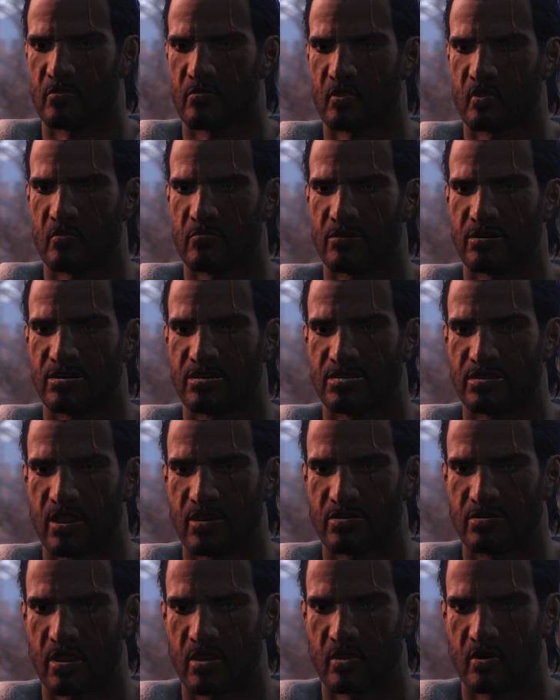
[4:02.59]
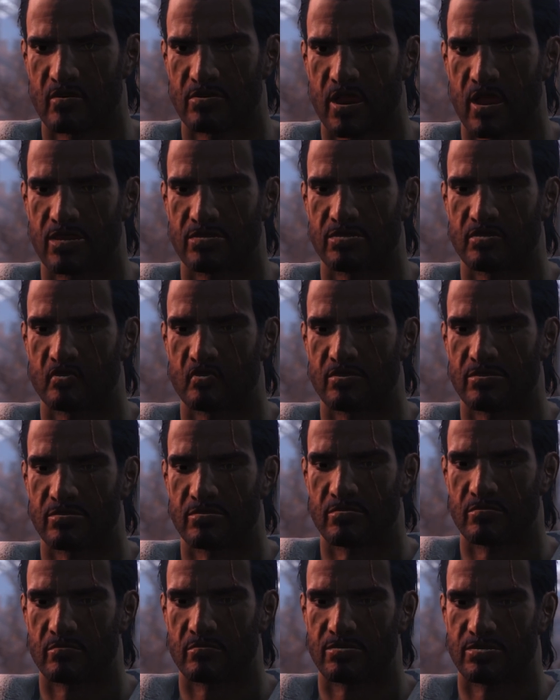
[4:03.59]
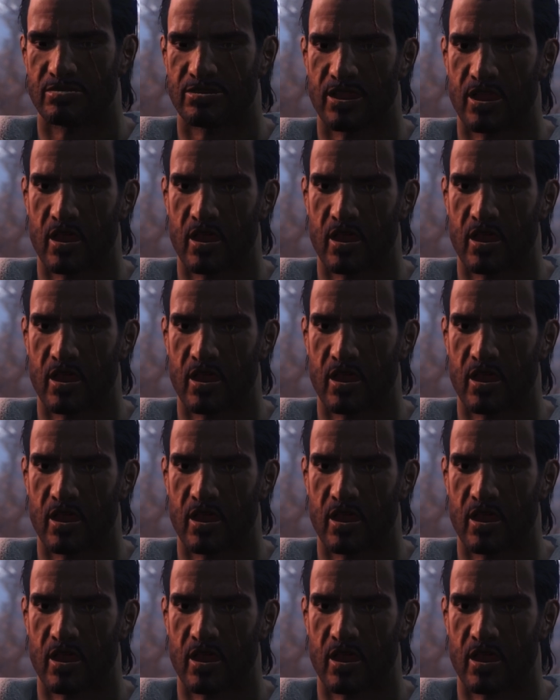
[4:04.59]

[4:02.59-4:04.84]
that their brazen conduct has